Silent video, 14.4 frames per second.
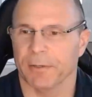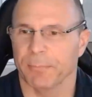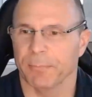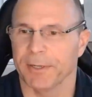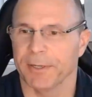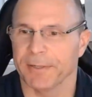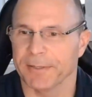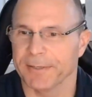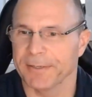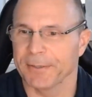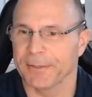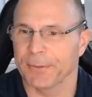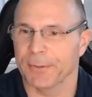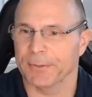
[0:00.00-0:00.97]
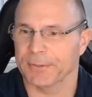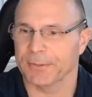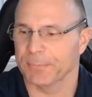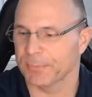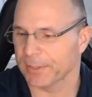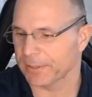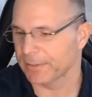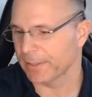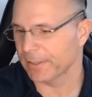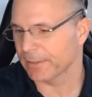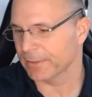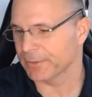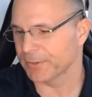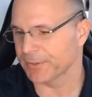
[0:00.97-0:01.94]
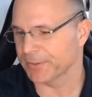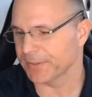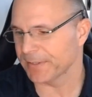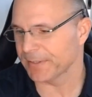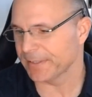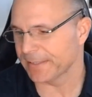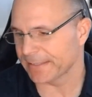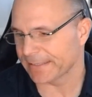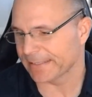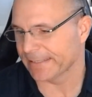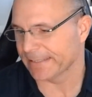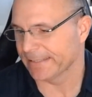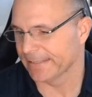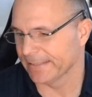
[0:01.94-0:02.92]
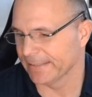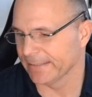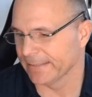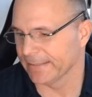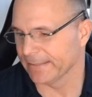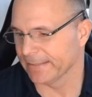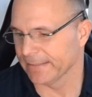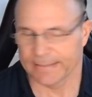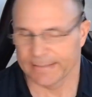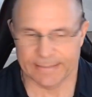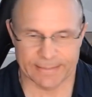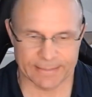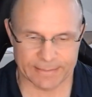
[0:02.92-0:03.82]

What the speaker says: Hey gang, sorry for my voice. Larry Bailey here, Awesome Technologies Inc.